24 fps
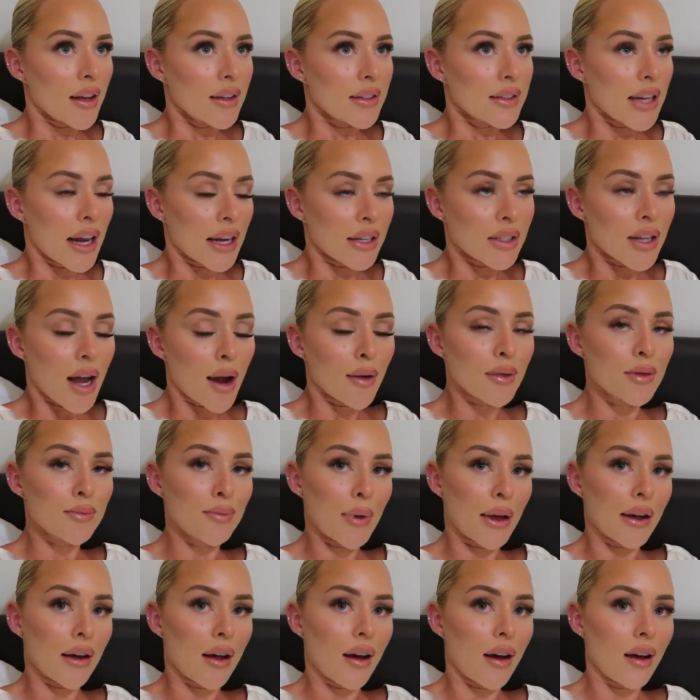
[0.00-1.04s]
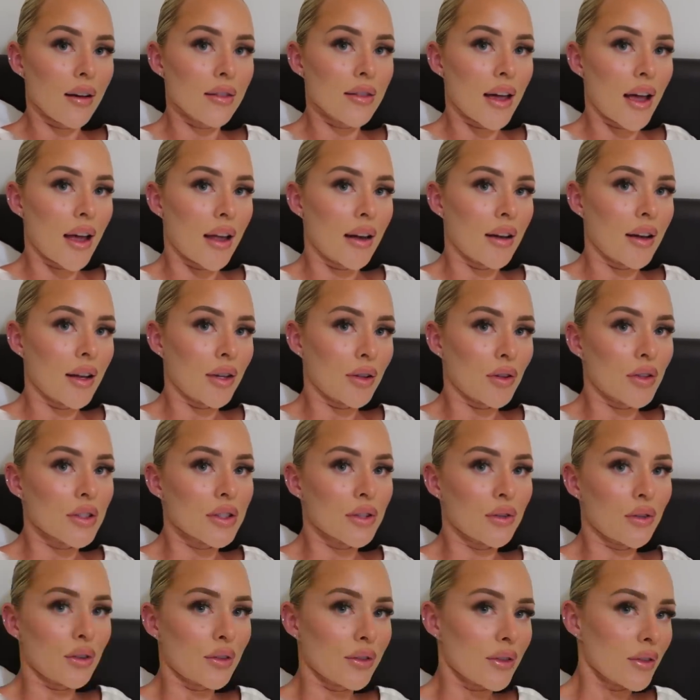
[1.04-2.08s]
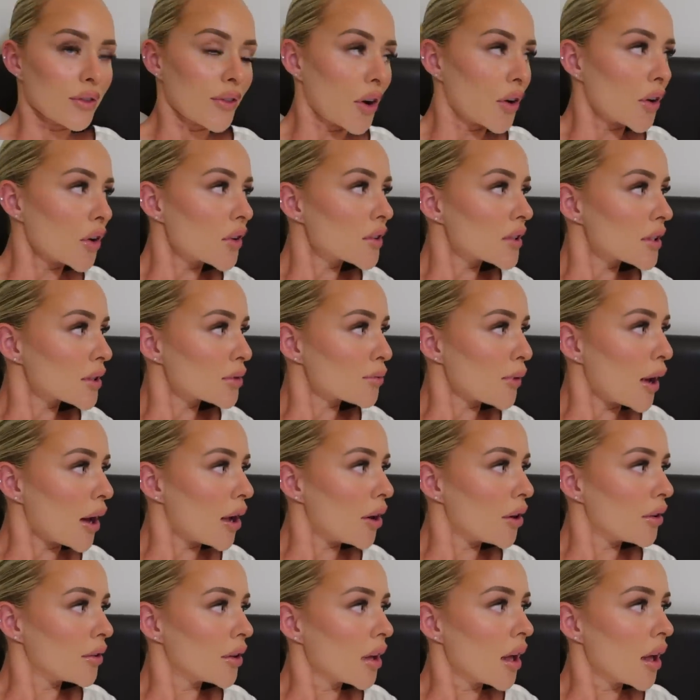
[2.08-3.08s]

10 times better than it looks in all of the photos as well.